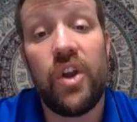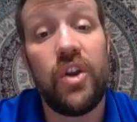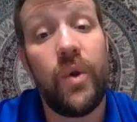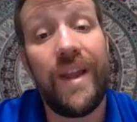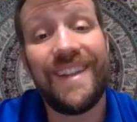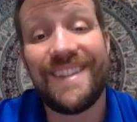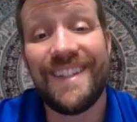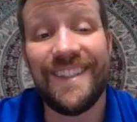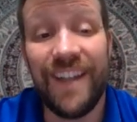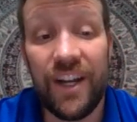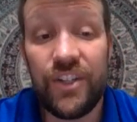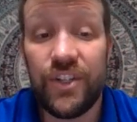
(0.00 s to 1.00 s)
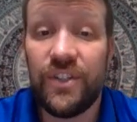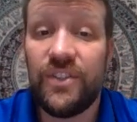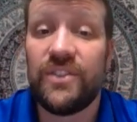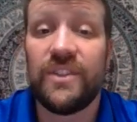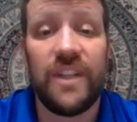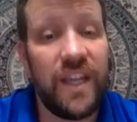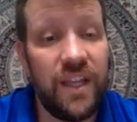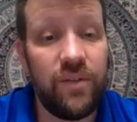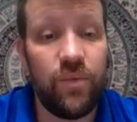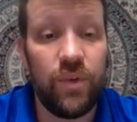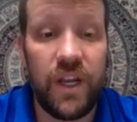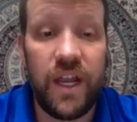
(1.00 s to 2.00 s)
are known as conductors. And
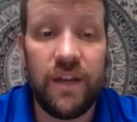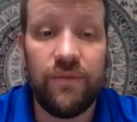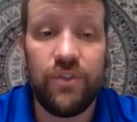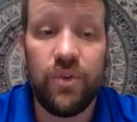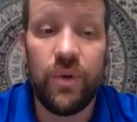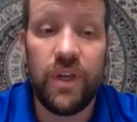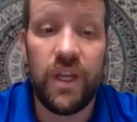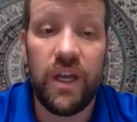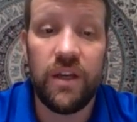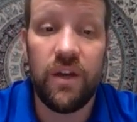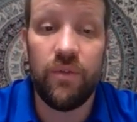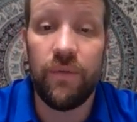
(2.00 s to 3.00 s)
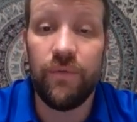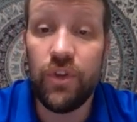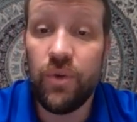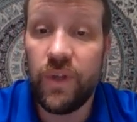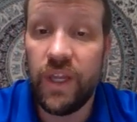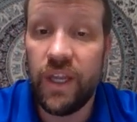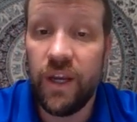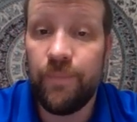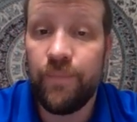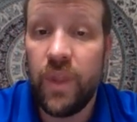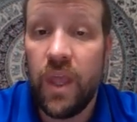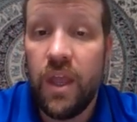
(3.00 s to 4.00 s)
again, we're kind of doing a review
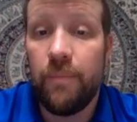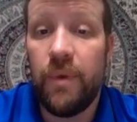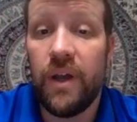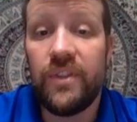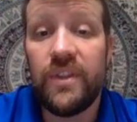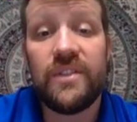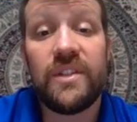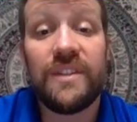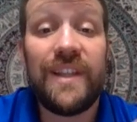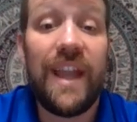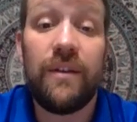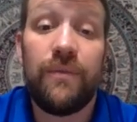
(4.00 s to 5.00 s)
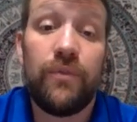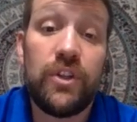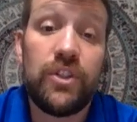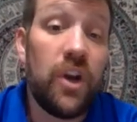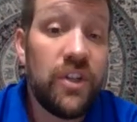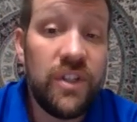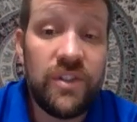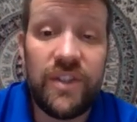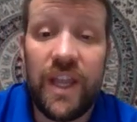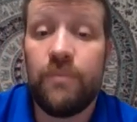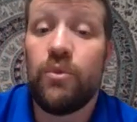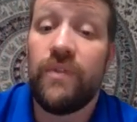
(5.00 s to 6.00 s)
here, but these contain free charges.
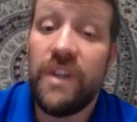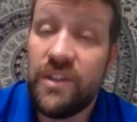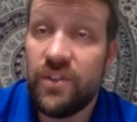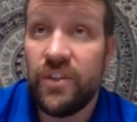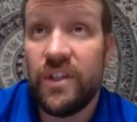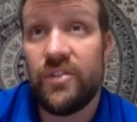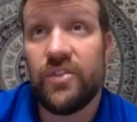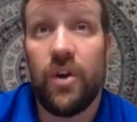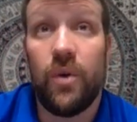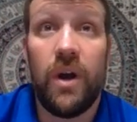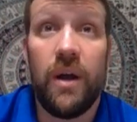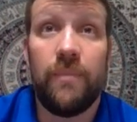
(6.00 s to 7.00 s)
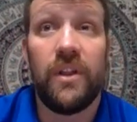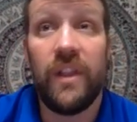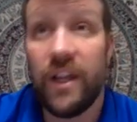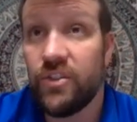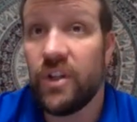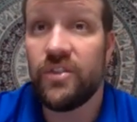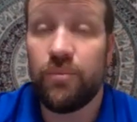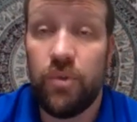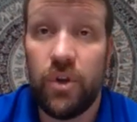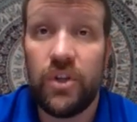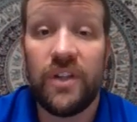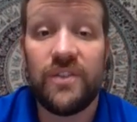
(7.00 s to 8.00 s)
They can move easily. So the electrons, the
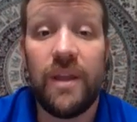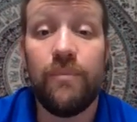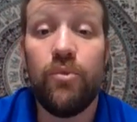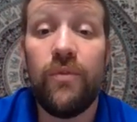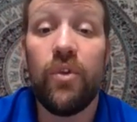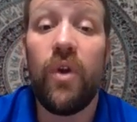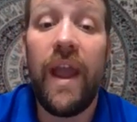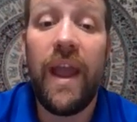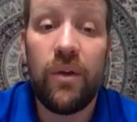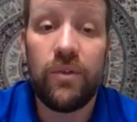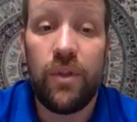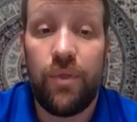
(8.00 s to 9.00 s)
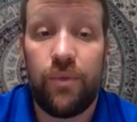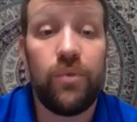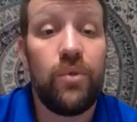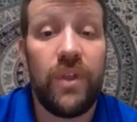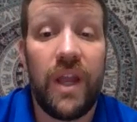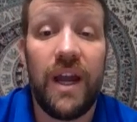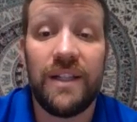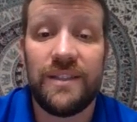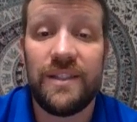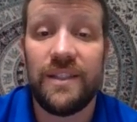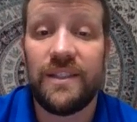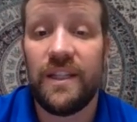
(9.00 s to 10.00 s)
protons, they move around through the
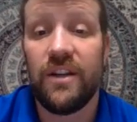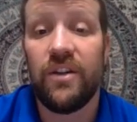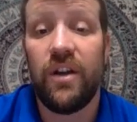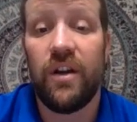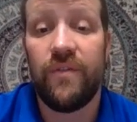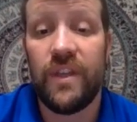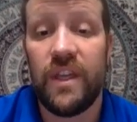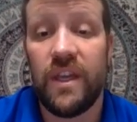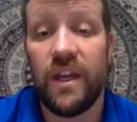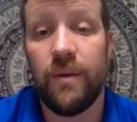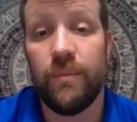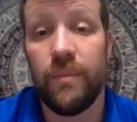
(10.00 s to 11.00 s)
constant here of the